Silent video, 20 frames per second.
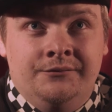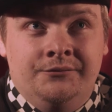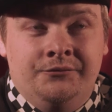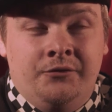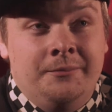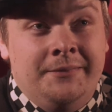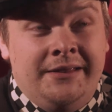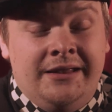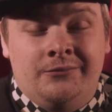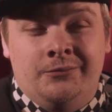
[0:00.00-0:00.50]

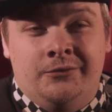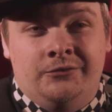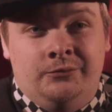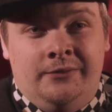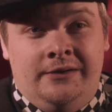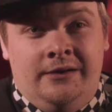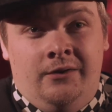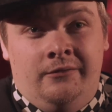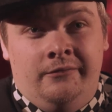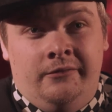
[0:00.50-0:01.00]
for me it was
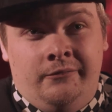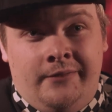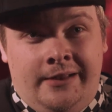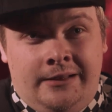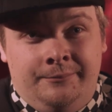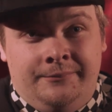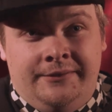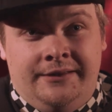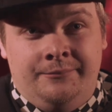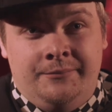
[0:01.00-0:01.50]
really
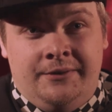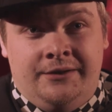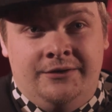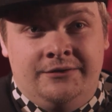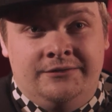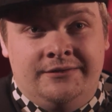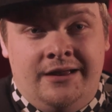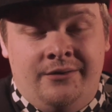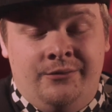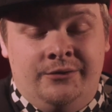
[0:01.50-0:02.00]
overwhelming,
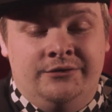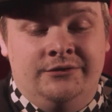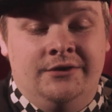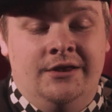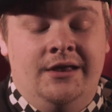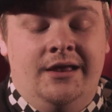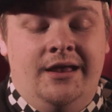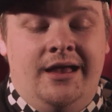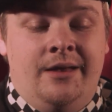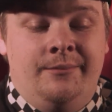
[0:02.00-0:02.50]
because I was
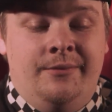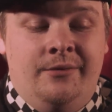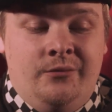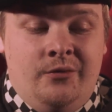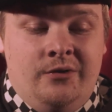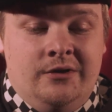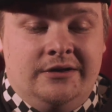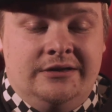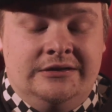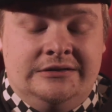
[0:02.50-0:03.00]
have been
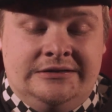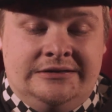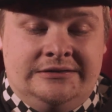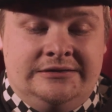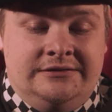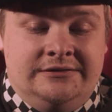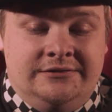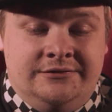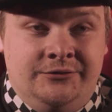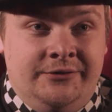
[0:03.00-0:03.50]
walking the
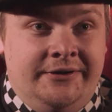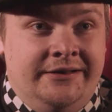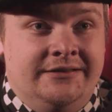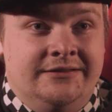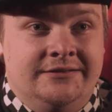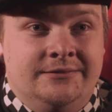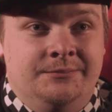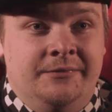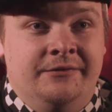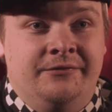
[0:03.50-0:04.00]

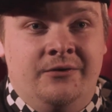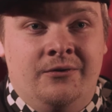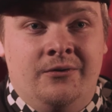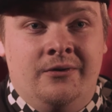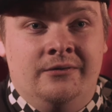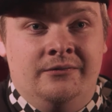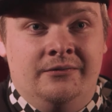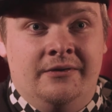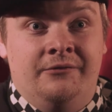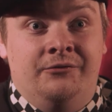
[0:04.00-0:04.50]
streets
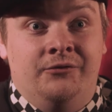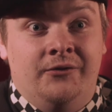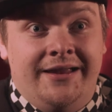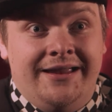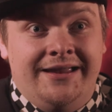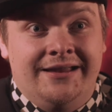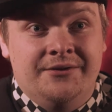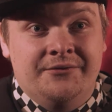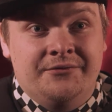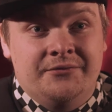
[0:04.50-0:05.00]
before
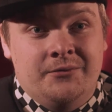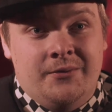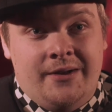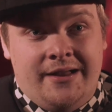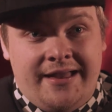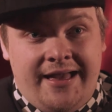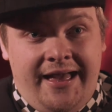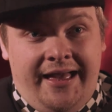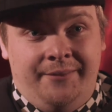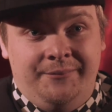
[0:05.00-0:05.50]
afraid of who
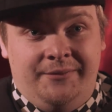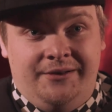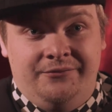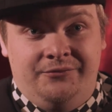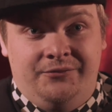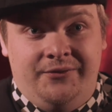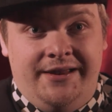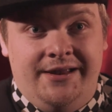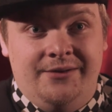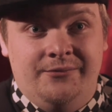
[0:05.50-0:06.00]
I am and
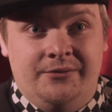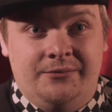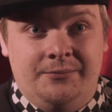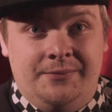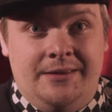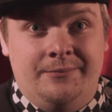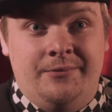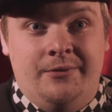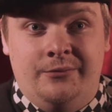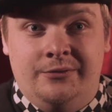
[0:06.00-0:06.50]
afraid what
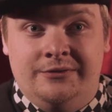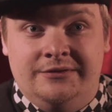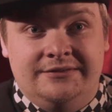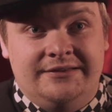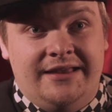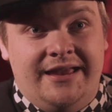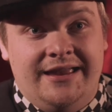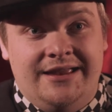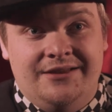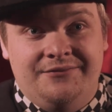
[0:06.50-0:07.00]
people will
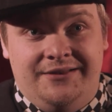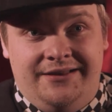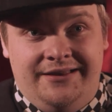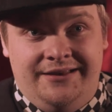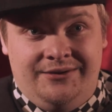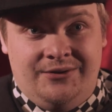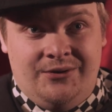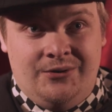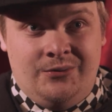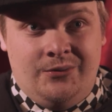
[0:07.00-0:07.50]
say if
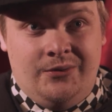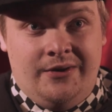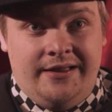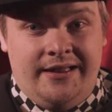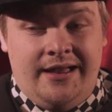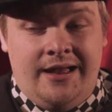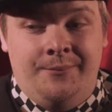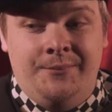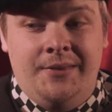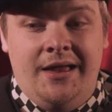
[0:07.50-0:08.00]
they know who I
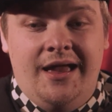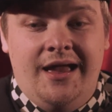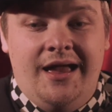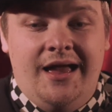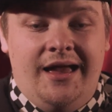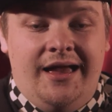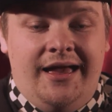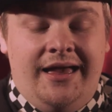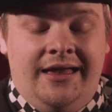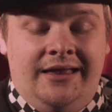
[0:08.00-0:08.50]
am,
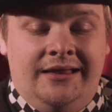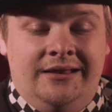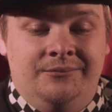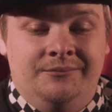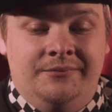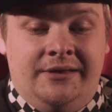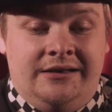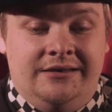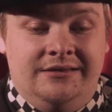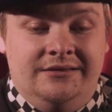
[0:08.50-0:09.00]

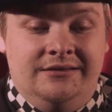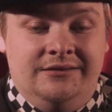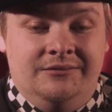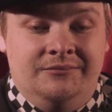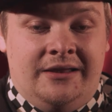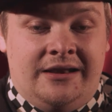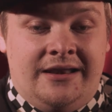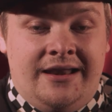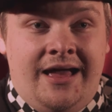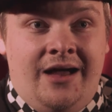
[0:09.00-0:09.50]
but
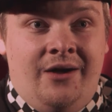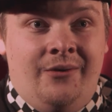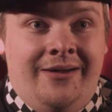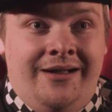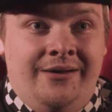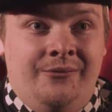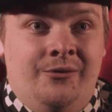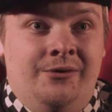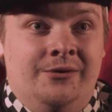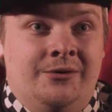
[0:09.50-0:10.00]
now
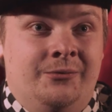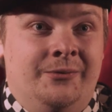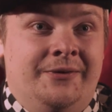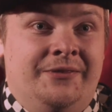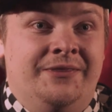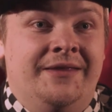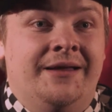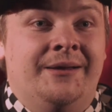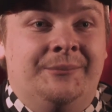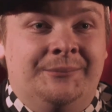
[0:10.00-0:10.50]
I walk
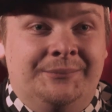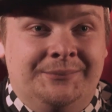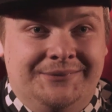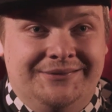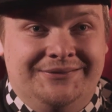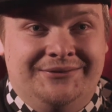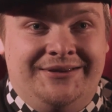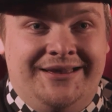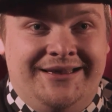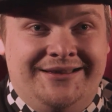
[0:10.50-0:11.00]
with
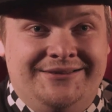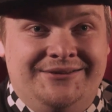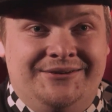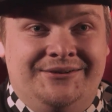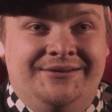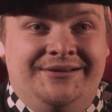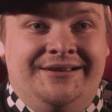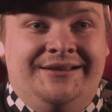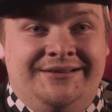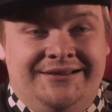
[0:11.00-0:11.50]
them
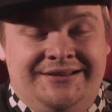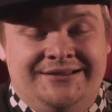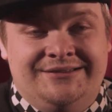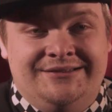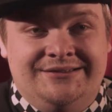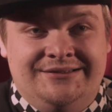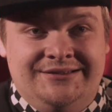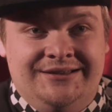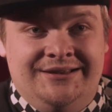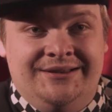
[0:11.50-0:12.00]
together in
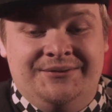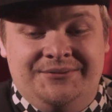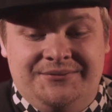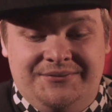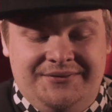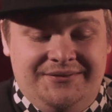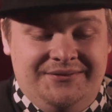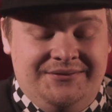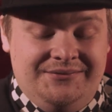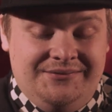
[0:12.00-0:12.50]
this
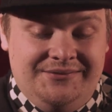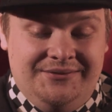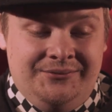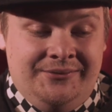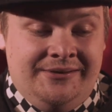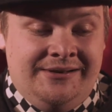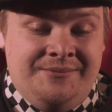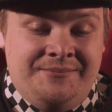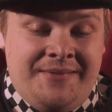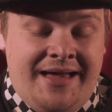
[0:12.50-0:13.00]

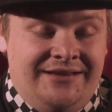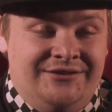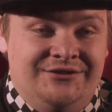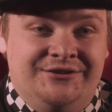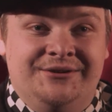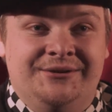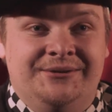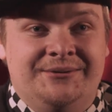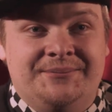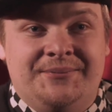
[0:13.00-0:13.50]
really
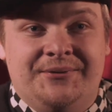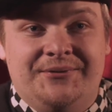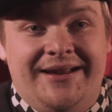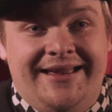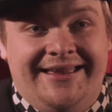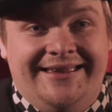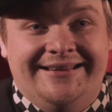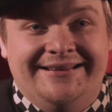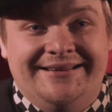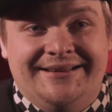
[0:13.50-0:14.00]
magical
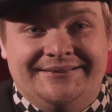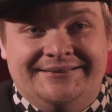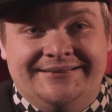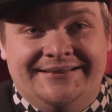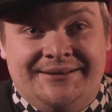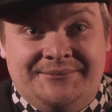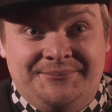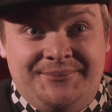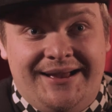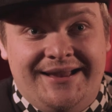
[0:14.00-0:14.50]
parade
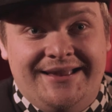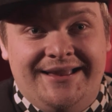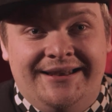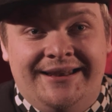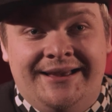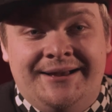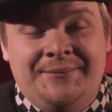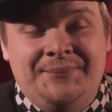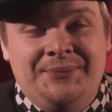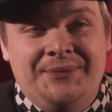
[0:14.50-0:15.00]
in
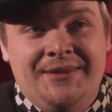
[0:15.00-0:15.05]
Pajala.